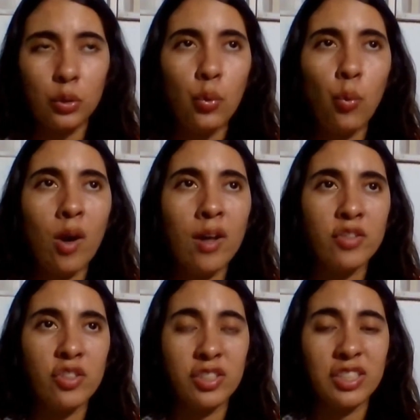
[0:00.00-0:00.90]
to
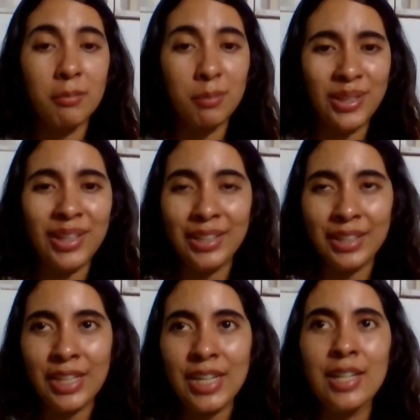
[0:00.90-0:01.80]
watch TV in
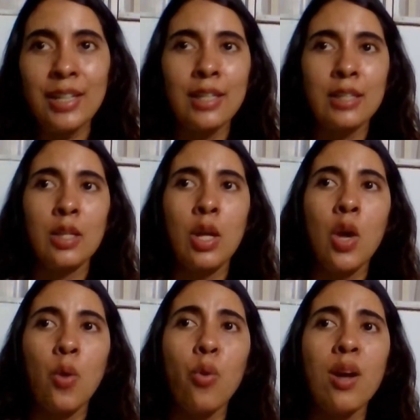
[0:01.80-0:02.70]
English,
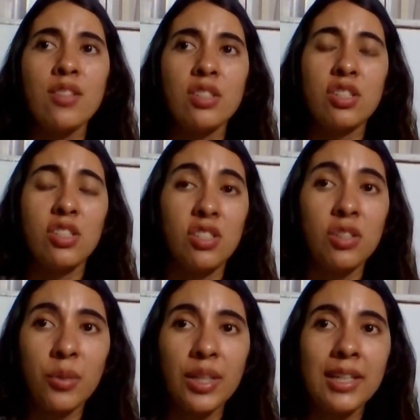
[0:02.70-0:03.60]
watch
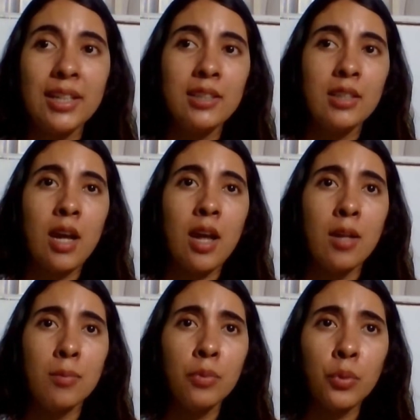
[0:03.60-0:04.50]
series
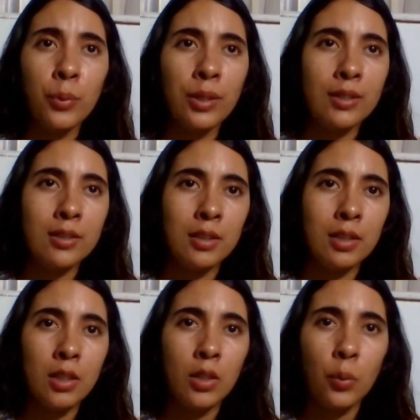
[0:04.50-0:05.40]
and movies
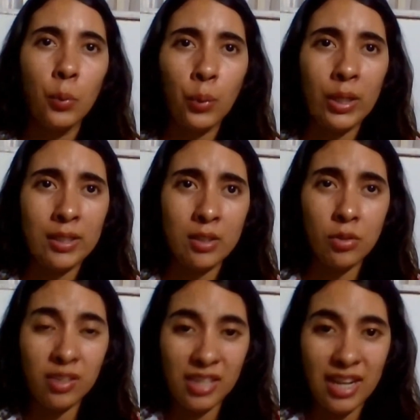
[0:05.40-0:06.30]
with
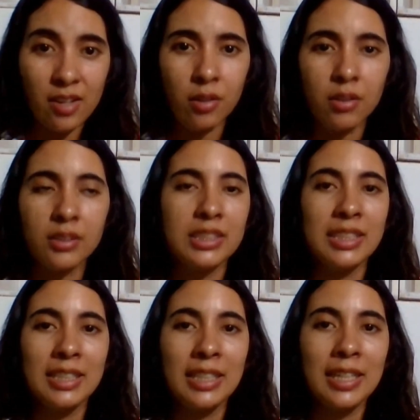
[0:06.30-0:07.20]
subtitles
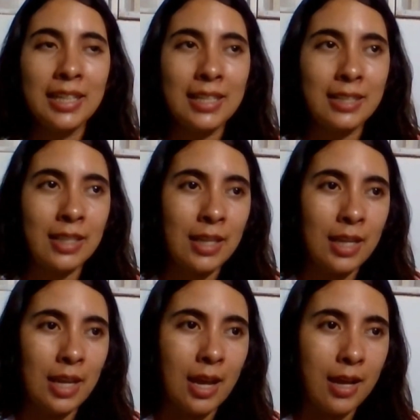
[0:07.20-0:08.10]
in English,
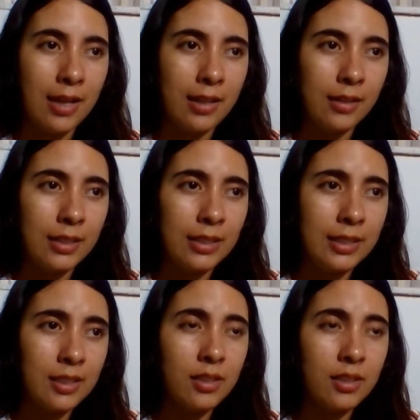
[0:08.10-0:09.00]
and
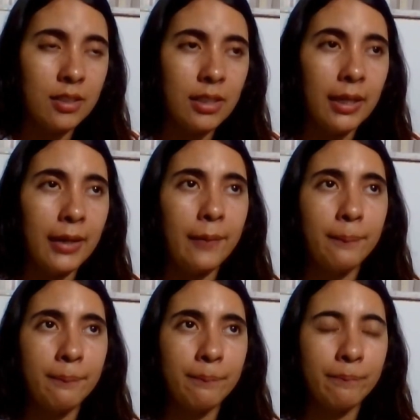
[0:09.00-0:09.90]
this is the
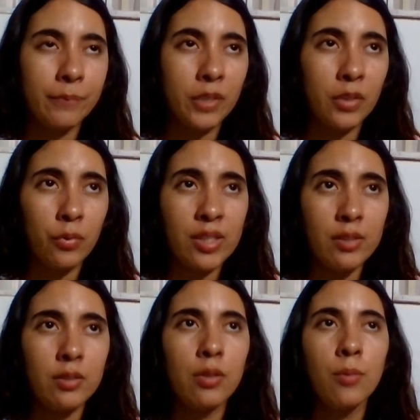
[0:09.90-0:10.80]

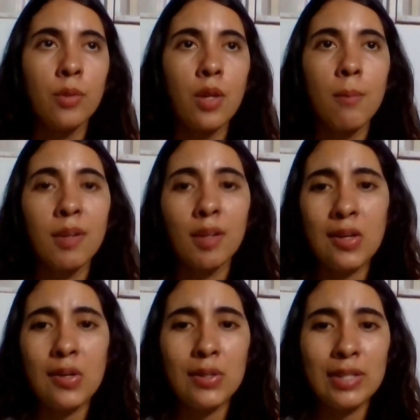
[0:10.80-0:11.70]
reason
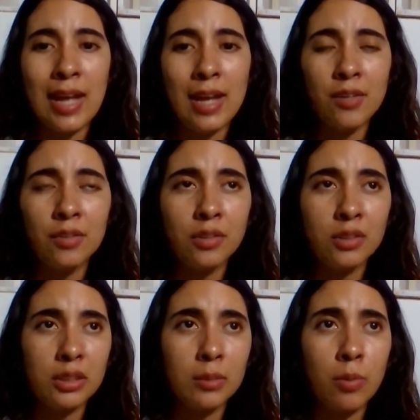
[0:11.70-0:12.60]
because I
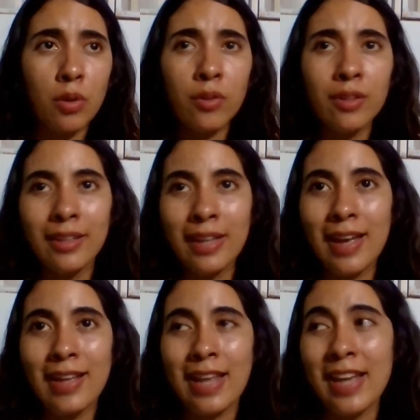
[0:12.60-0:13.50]
understand more
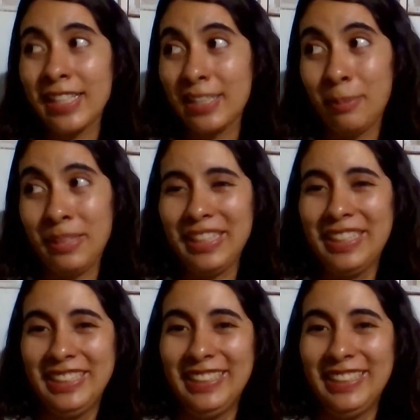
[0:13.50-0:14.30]
than I speak.